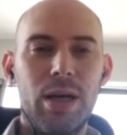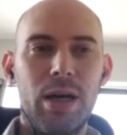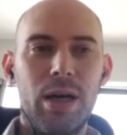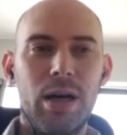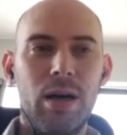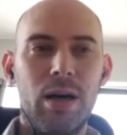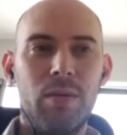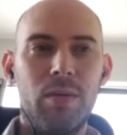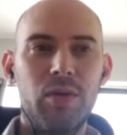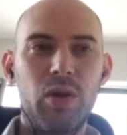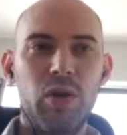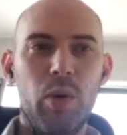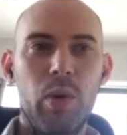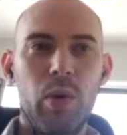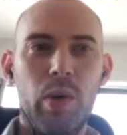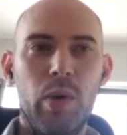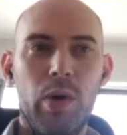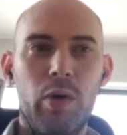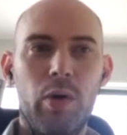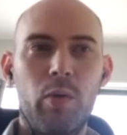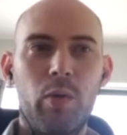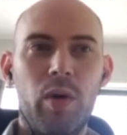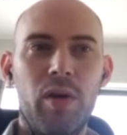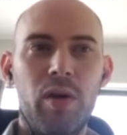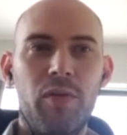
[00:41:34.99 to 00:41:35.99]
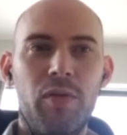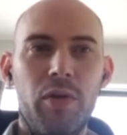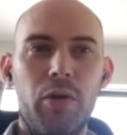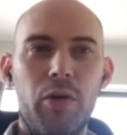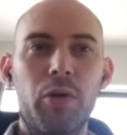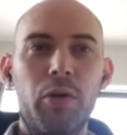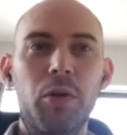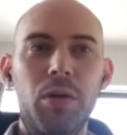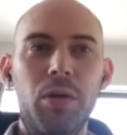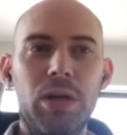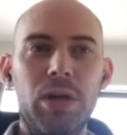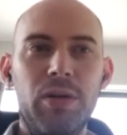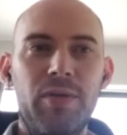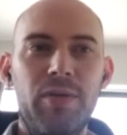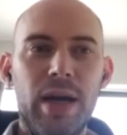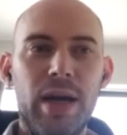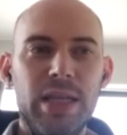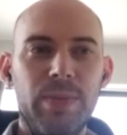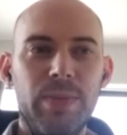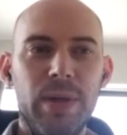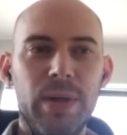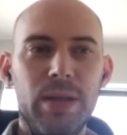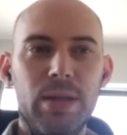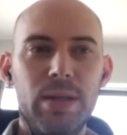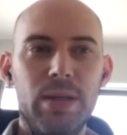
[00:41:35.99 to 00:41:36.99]
So we were one of their early
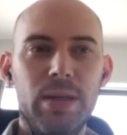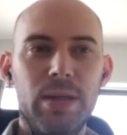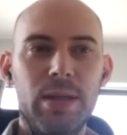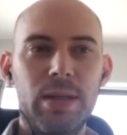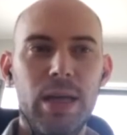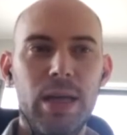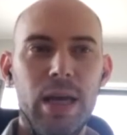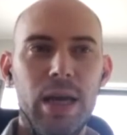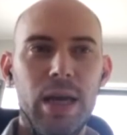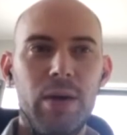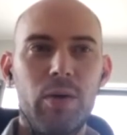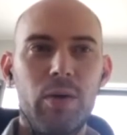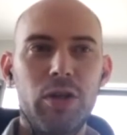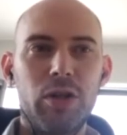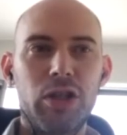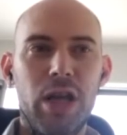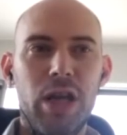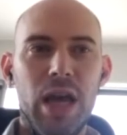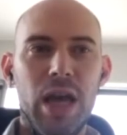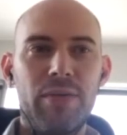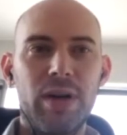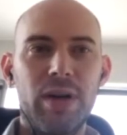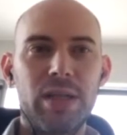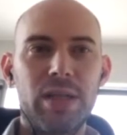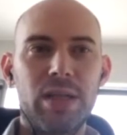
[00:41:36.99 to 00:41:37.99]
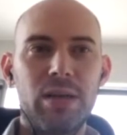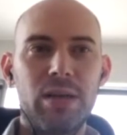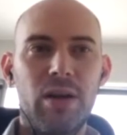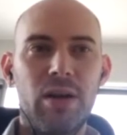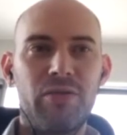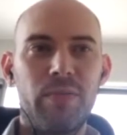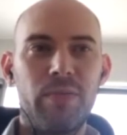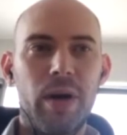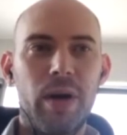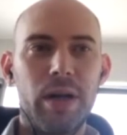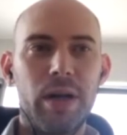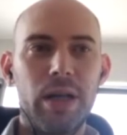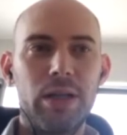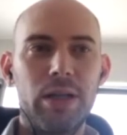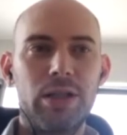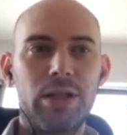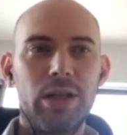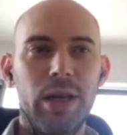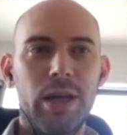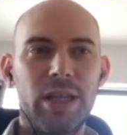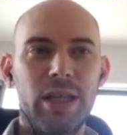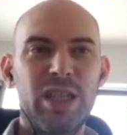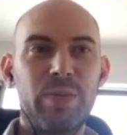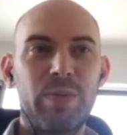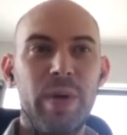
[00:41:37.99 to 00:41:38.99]
investments, which gave us enough money
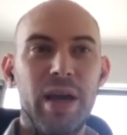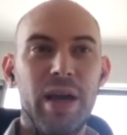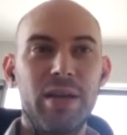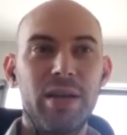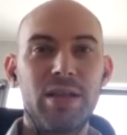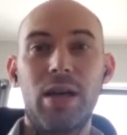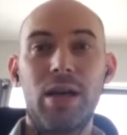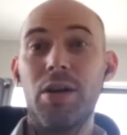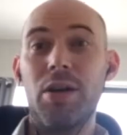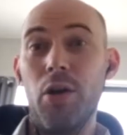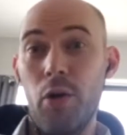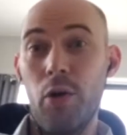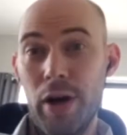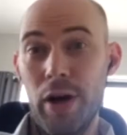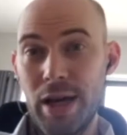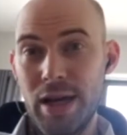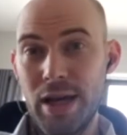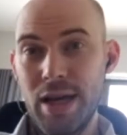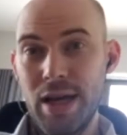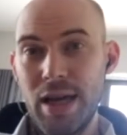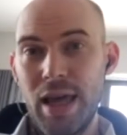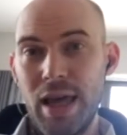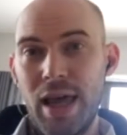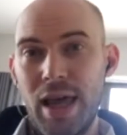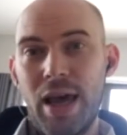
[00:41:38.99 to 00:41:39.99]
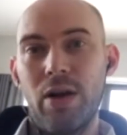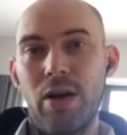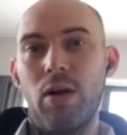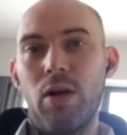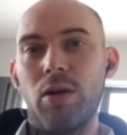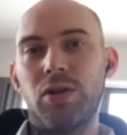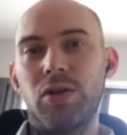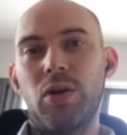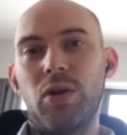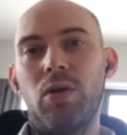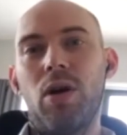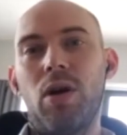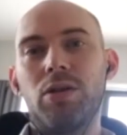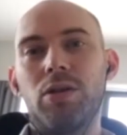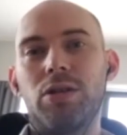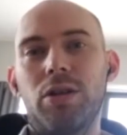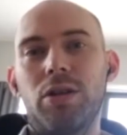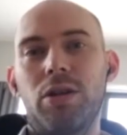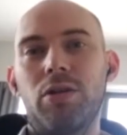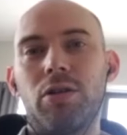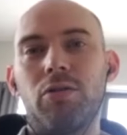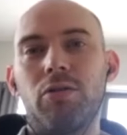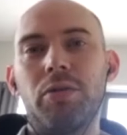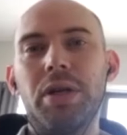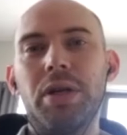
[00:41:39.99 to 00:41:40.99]
to expand to Hanoi and also launch a
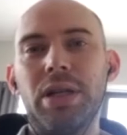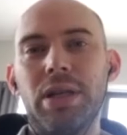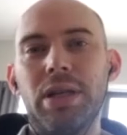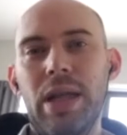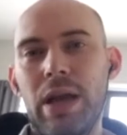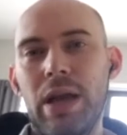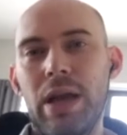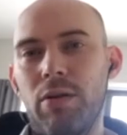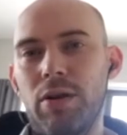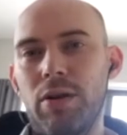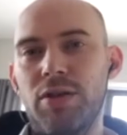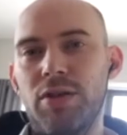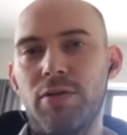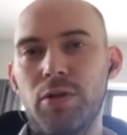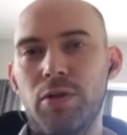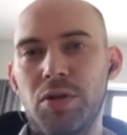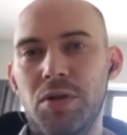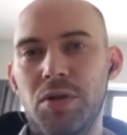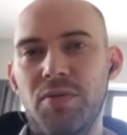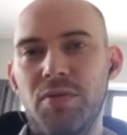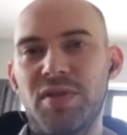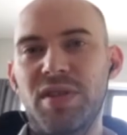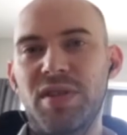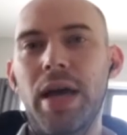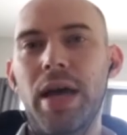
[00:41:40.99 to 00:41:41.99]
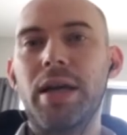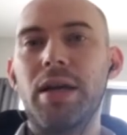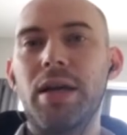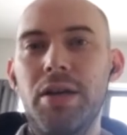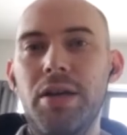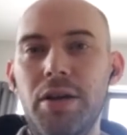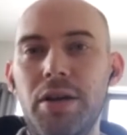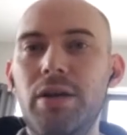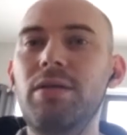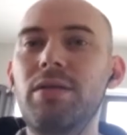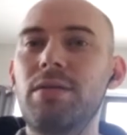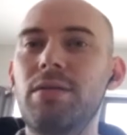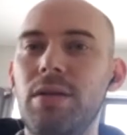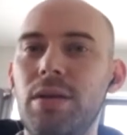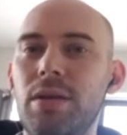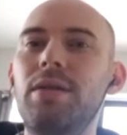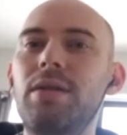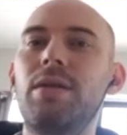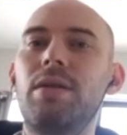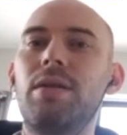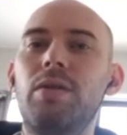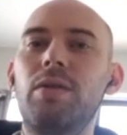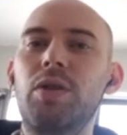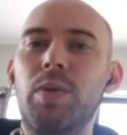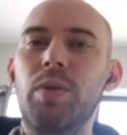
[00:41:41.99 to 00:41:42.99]
Korean language version of Saigoneer,
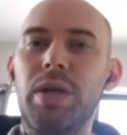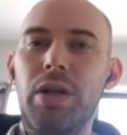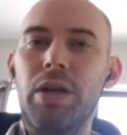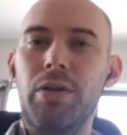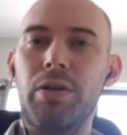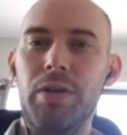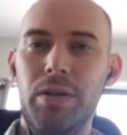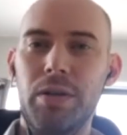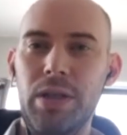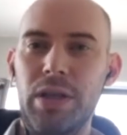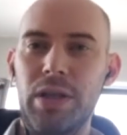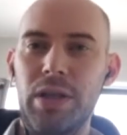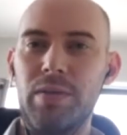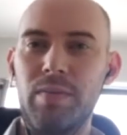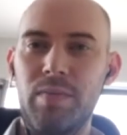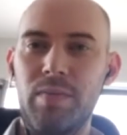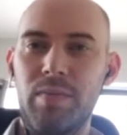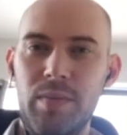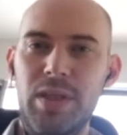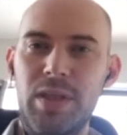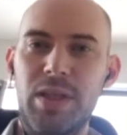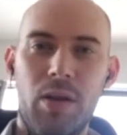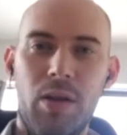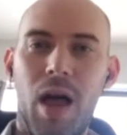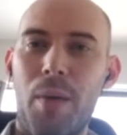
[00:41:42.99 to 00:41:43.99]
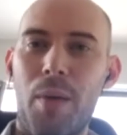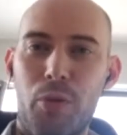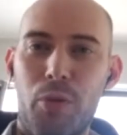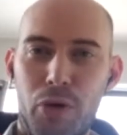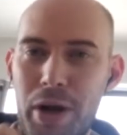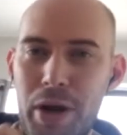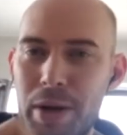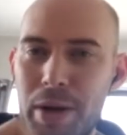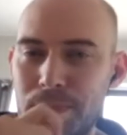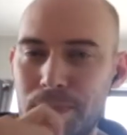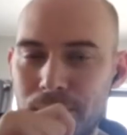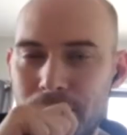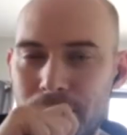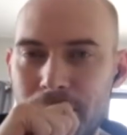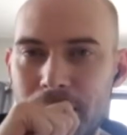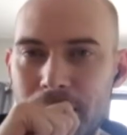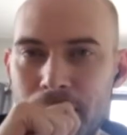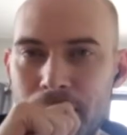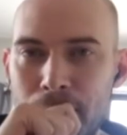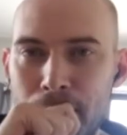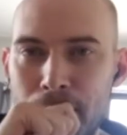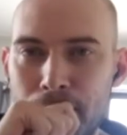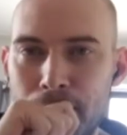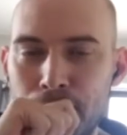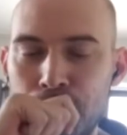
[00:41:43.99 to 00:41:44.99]
which we currently still operate,
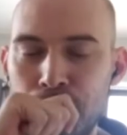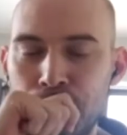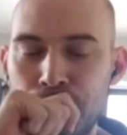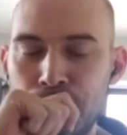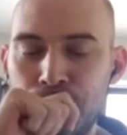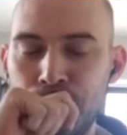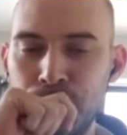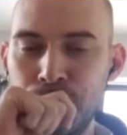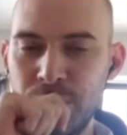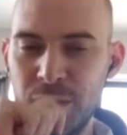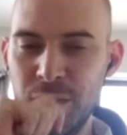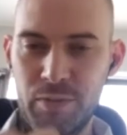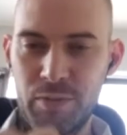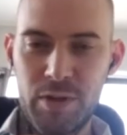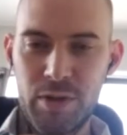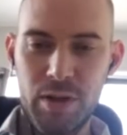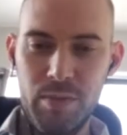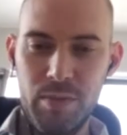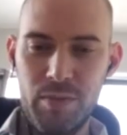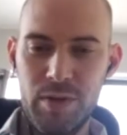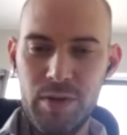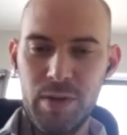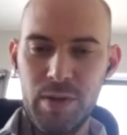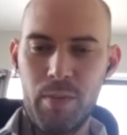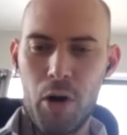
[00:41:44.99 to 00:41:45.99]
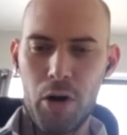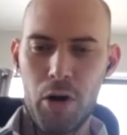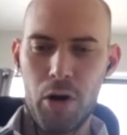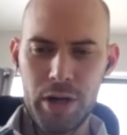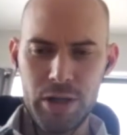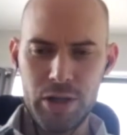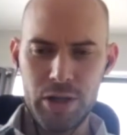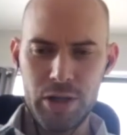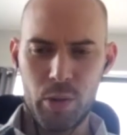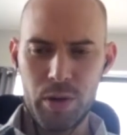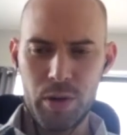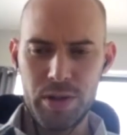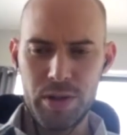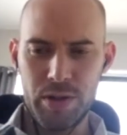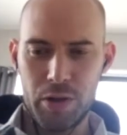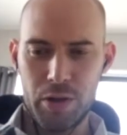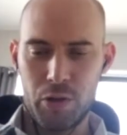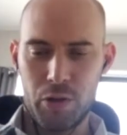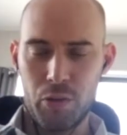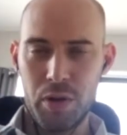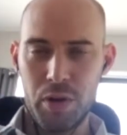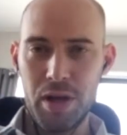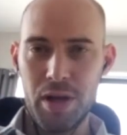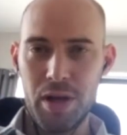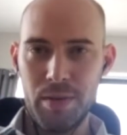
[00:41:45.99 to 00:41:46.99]
to market towards the
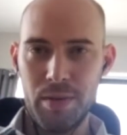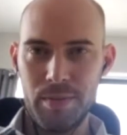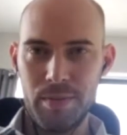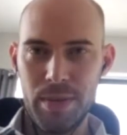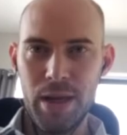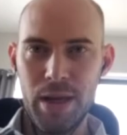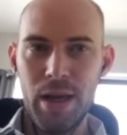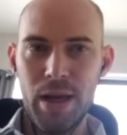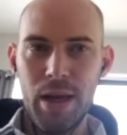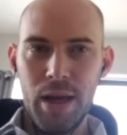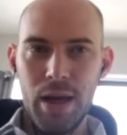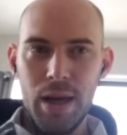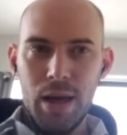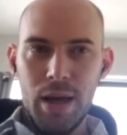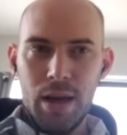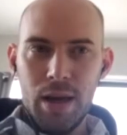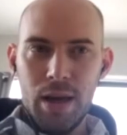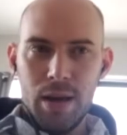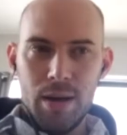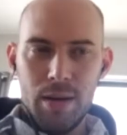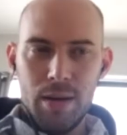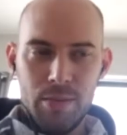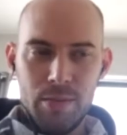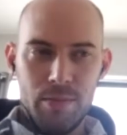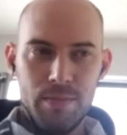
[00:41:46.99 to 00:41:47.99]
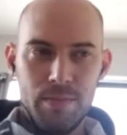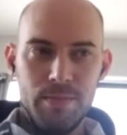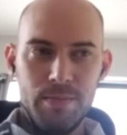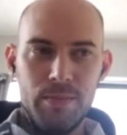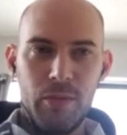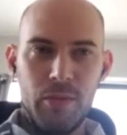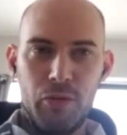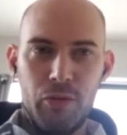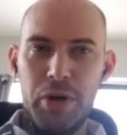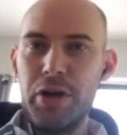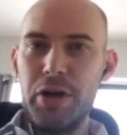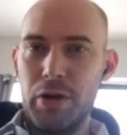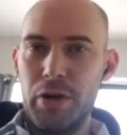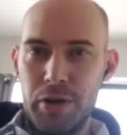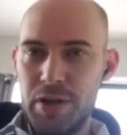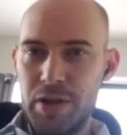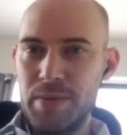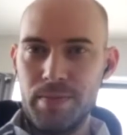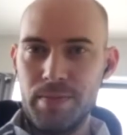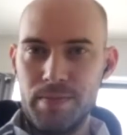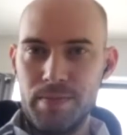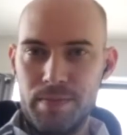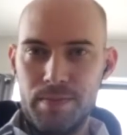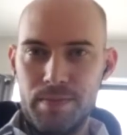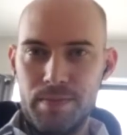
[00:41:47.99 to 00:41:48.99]
Korean readers